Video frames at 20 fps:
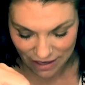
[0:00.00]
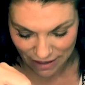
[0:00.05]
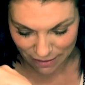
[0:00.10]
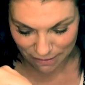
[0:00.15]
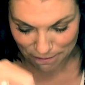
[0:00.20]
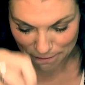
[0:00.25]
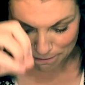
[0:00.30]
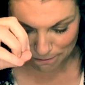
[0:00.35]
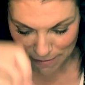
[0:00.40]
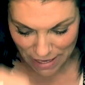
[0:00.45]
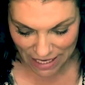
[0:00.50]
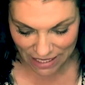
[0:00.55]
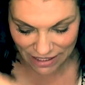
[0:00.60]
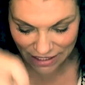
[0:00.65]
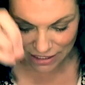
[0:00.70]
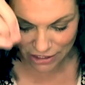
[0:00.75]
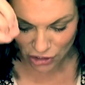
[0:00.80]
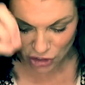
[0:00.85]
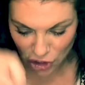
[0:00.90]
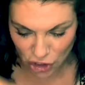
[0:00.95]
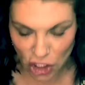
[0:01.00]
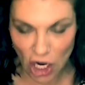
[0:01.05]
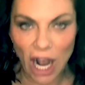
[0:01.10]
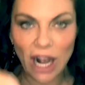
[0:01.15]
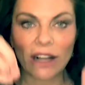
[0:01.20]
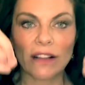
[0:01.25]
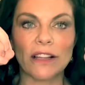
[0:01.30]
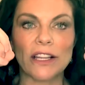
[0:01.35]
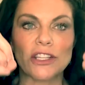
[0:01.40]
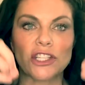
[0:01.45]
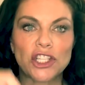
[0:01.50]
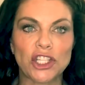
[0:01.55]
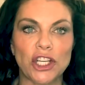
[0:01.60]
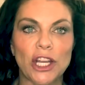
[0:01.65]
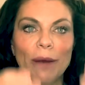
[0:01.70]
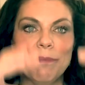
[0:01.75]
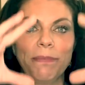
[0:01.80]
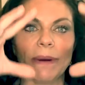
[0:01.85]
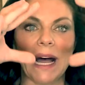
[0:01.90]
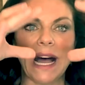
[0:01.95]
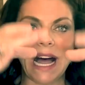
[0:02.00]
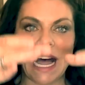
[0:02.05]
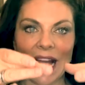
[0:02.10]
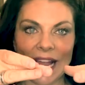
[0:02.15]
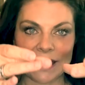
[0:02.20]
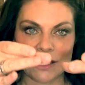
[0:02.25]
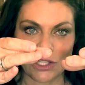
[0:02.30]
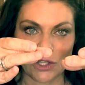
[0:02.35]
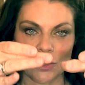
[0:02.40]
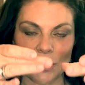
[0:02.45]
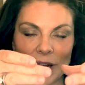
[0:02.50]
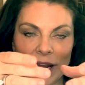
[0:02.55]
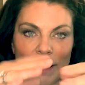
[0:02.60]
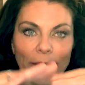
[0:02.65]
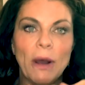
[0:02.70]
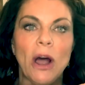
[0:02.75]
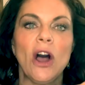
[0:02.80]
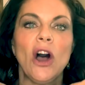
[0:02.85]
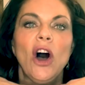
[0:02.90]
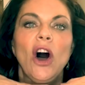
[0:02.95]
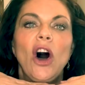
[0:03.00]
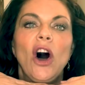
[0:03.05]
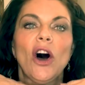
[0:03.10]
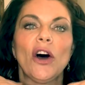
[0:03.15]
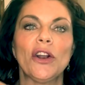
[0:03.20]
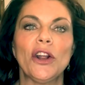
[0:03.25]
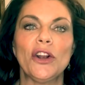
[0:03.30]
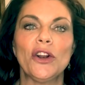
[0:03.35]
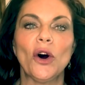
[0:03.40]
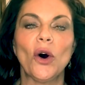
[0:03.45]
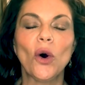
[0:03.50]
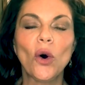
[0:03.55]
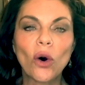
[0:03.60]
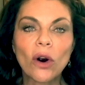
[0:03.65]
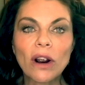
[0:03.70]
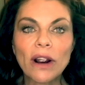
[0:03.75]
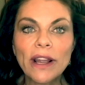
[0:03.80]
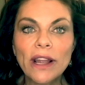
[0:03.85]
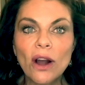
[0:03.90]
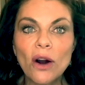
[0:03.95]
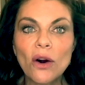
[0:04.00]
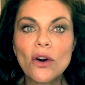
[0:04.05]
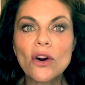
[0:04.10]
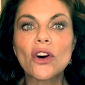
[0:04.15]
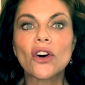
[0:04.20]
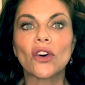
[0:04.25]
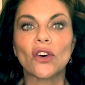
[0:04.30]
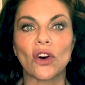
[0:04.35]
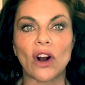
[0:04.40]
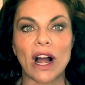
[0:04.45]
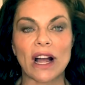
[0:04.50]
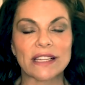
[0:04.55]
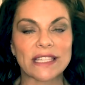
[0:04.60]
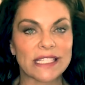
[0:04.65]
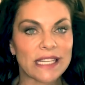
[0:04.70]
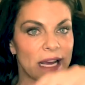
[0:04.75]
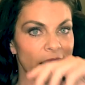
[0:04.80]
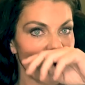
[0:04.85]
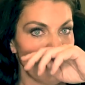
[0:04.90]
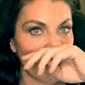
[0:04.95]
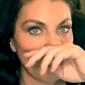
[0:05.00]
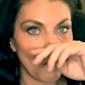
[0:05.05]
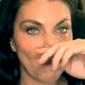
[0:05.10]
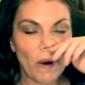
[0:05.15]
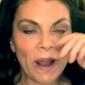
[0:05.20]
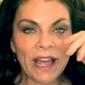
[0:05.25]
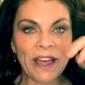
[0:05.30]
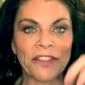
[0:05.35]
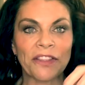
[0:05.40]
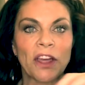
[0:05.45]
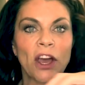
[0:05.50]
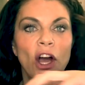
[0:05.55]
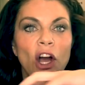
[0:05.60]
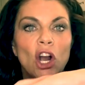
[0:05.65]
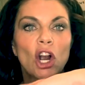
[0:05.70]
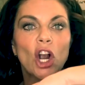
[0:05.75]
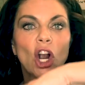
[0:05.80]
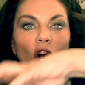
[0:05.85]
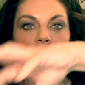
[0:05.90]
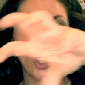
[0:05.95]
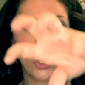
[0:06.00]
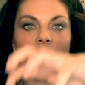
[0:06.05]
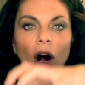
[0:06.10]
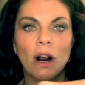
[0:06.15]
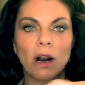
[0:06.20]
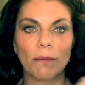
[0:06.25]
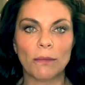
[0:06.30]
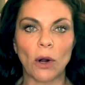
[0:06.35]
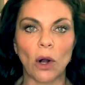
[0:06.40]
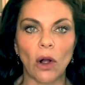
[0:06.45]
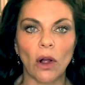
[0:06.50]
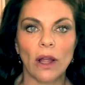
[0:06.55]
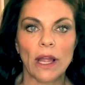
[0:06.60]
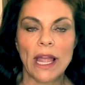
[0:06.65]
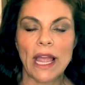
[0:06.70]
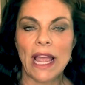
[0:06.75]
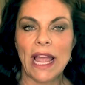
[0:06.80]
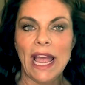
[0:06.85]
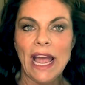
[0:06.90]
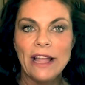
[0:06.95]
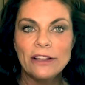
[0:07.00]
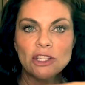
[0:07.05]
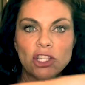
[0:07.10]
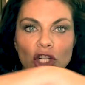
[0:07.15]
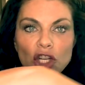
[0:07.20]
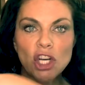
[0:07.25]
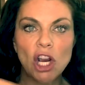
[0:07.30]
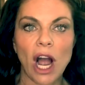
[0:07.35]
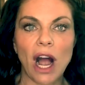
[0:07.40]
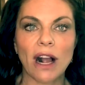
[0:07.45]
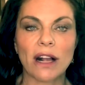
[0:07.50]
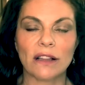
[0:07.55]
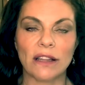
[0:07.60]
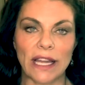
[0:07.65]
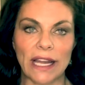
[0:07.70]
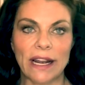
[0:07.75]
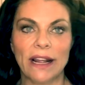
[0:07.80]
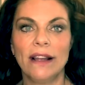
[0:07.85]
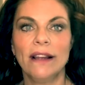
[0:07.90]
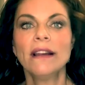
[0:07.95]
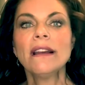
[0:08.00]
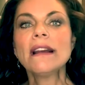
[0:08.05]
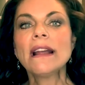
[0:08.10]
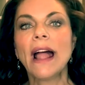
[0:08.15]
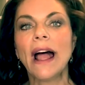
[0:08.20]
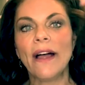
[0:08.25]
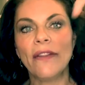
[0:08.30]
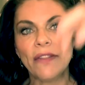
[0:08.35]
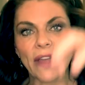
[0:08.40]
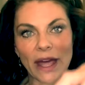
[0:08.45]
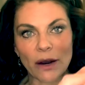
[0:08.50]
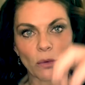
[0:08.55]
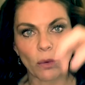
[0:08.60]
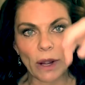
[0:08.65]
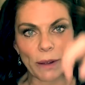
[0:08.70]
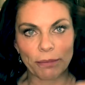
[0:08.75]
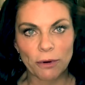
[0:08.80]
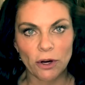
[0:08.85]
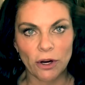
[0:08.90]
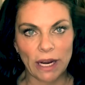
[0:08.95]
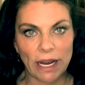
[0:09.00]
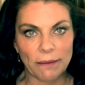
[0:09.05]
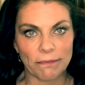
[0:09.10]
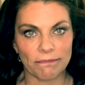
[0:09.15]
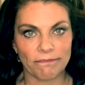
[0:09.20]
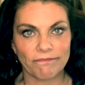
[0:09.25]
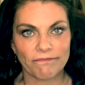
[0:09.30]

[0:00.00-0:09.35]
mint chocolate chip ice cream on an Oreo crust with caramel and chocolate and then whipped cream.